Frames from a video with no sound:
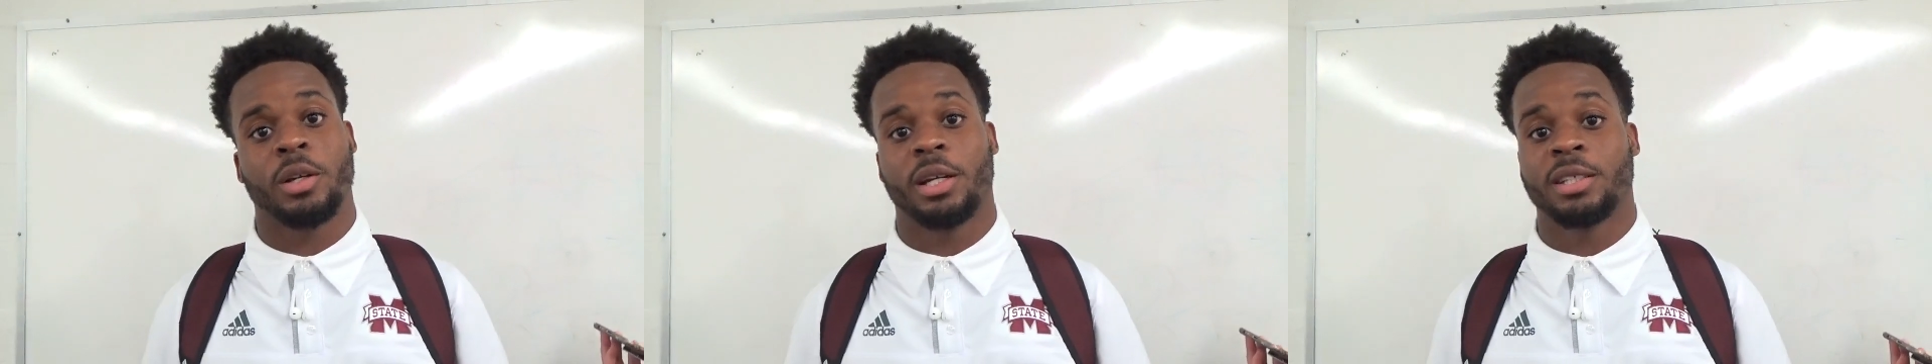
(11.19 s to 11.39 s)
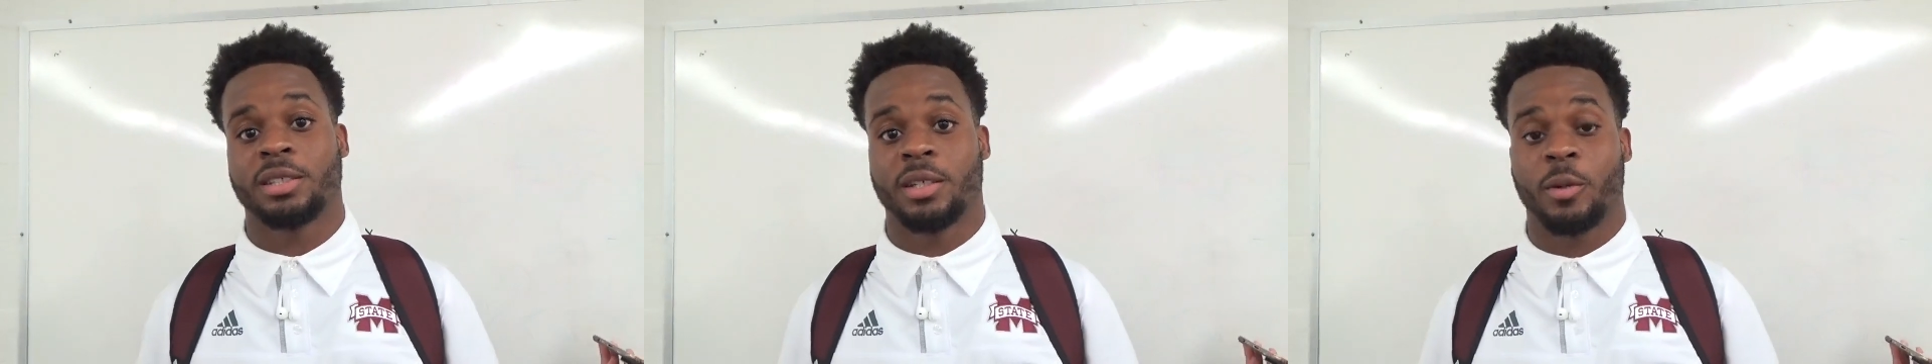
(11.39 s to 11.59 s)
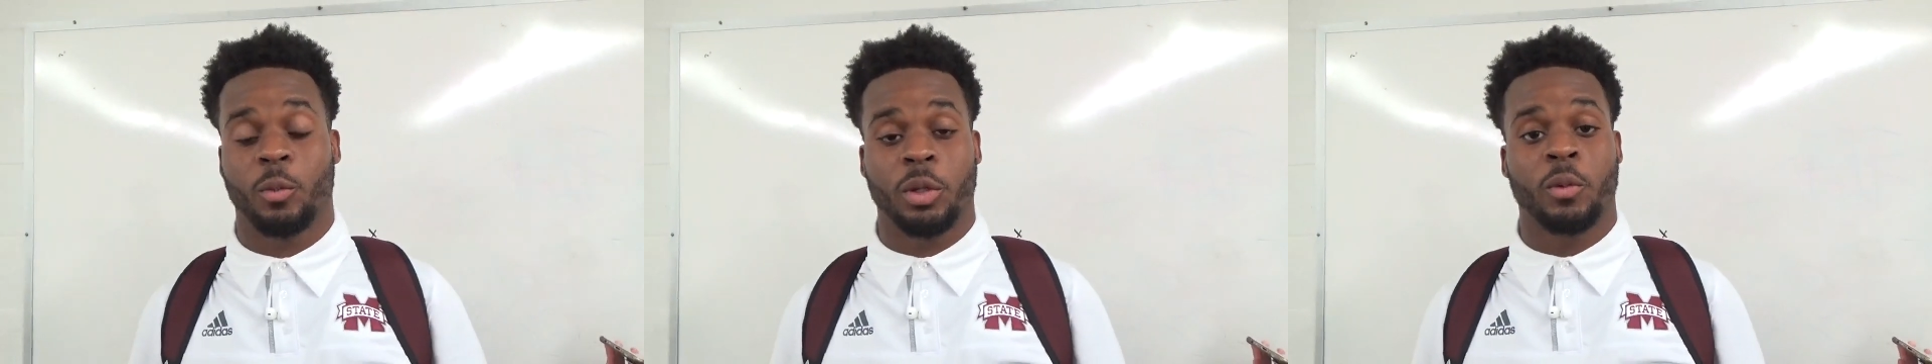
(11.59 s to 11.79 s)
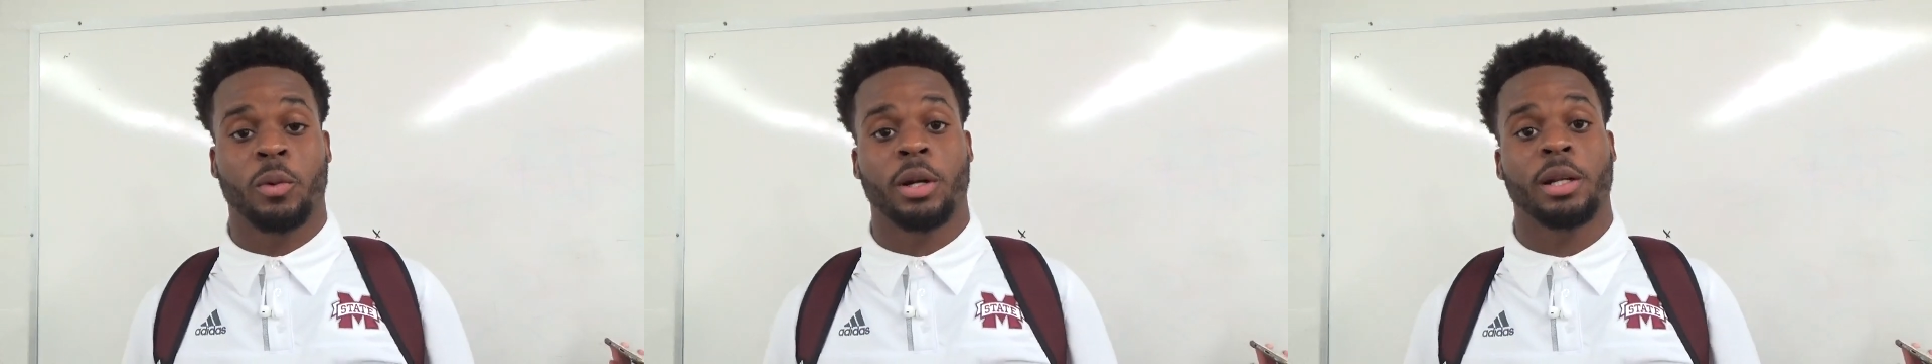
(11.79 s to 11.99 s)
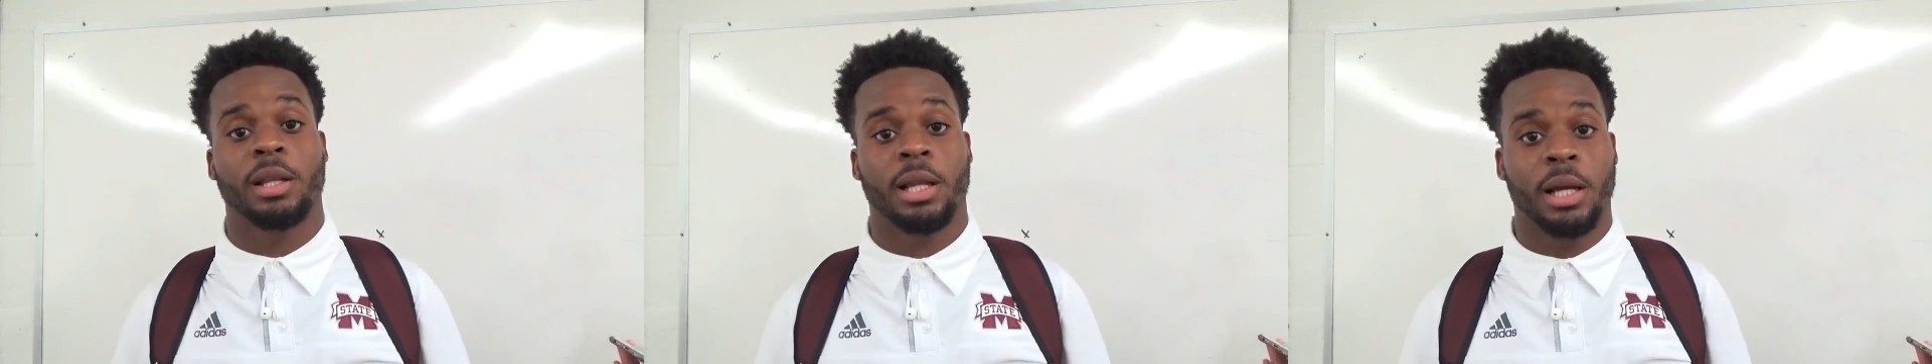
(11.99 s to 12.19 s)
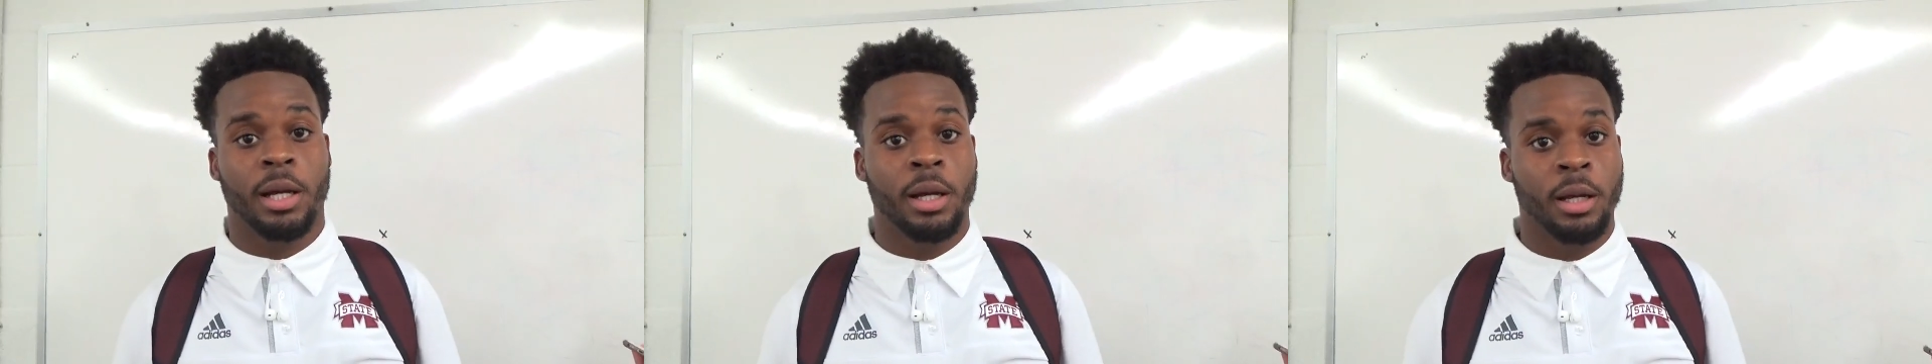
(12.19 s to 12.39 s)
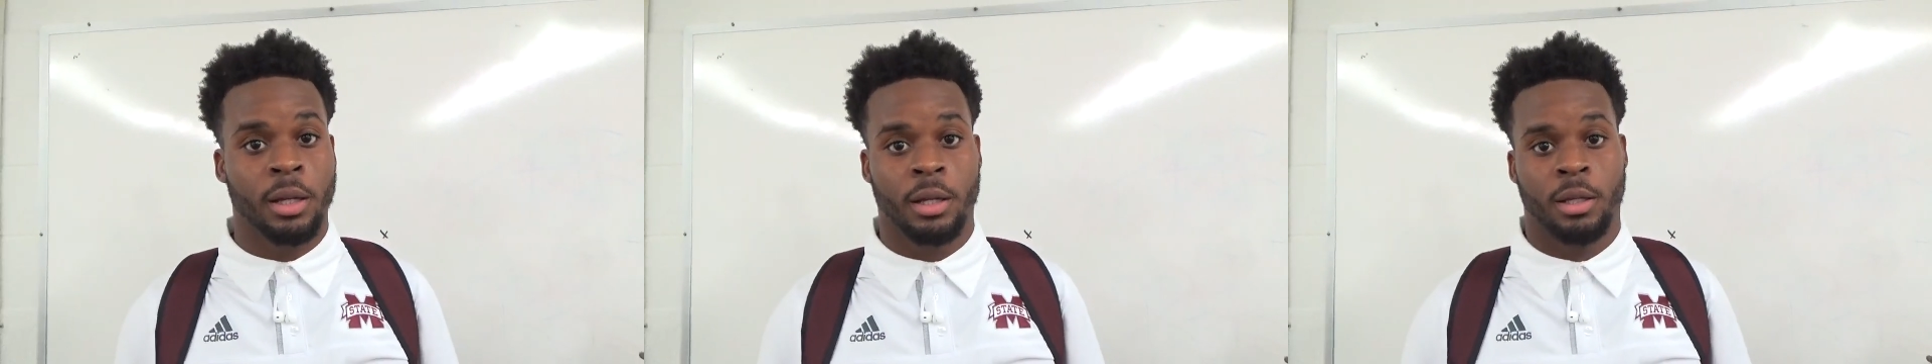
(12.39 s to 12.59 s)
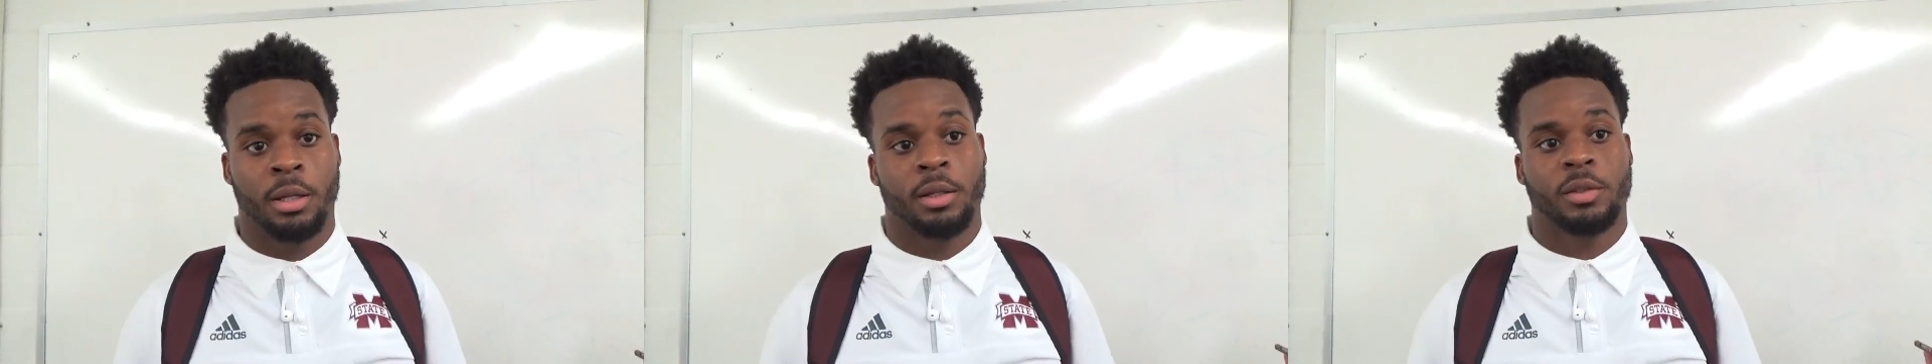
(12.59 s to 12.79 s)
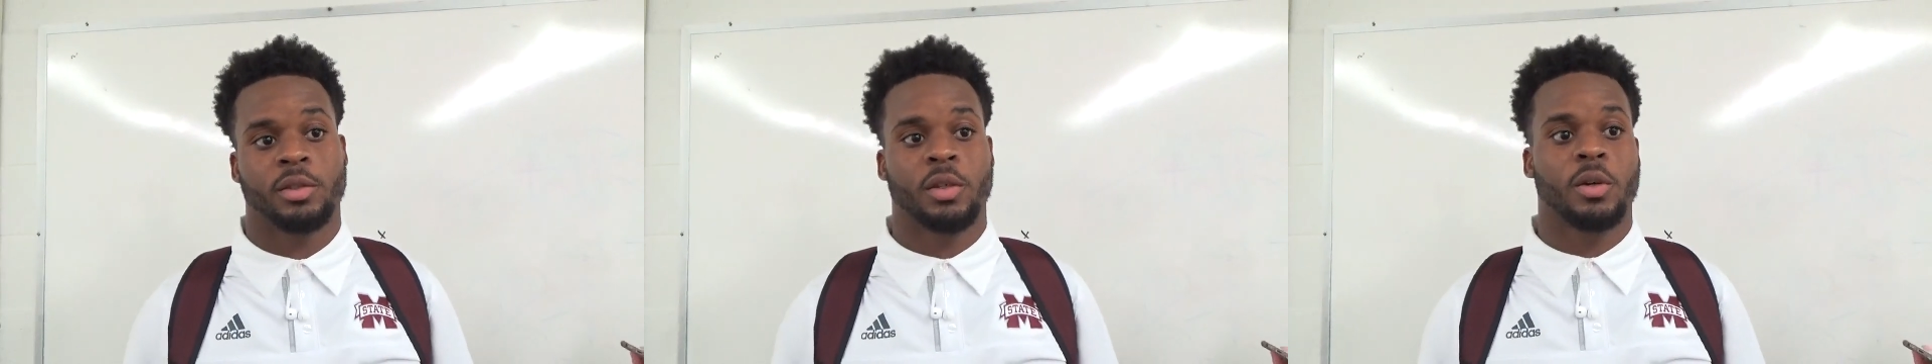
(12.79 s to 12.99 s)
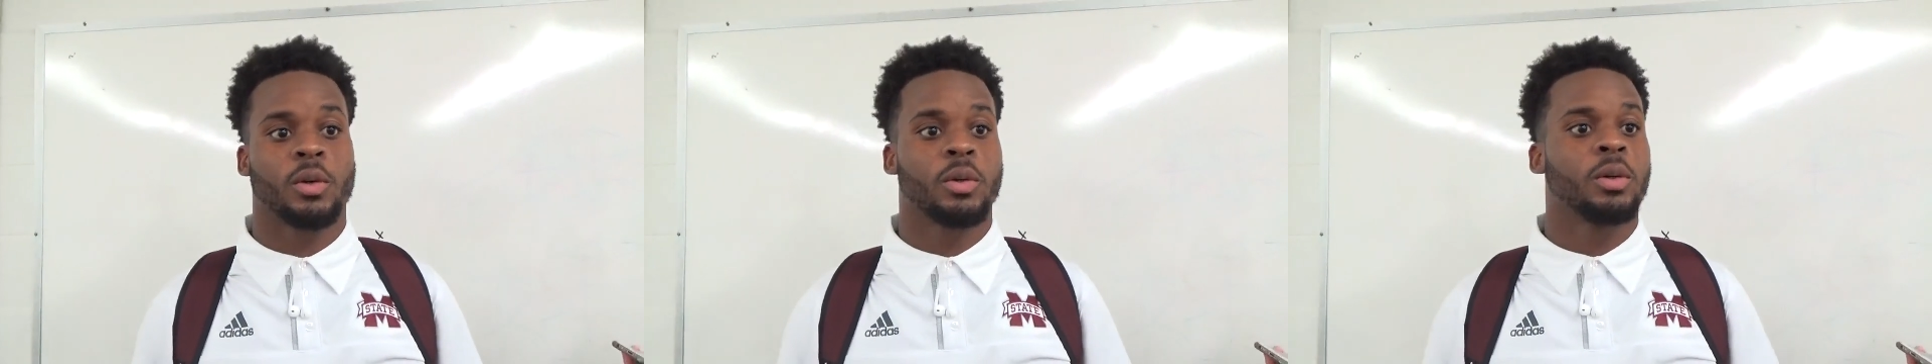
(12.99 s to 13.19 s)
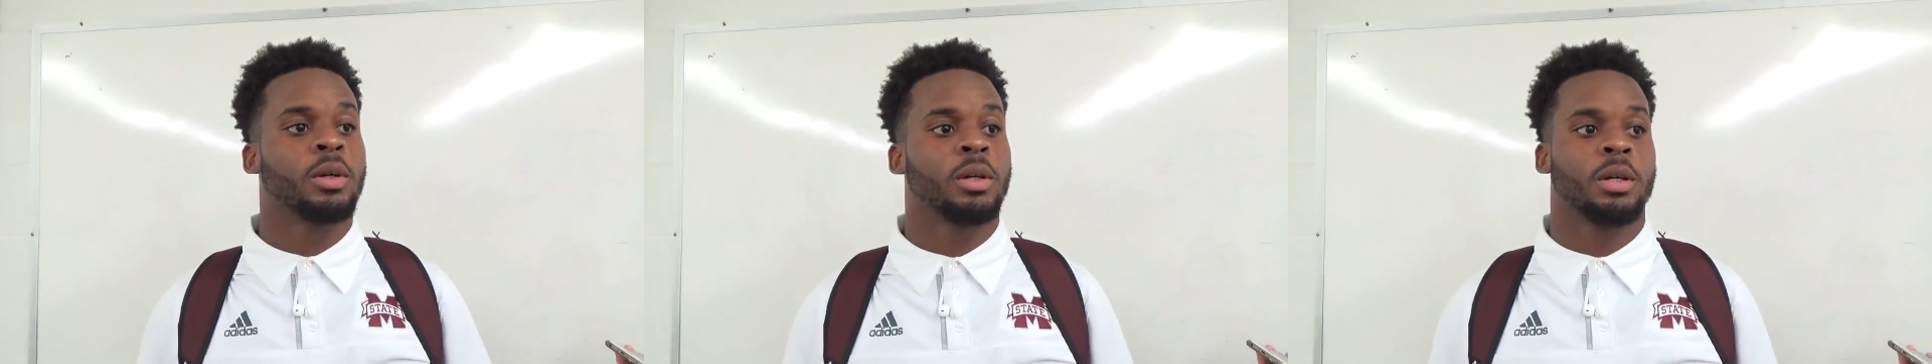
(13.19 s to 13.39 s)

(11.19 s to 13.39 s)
That's something we run a lot. So,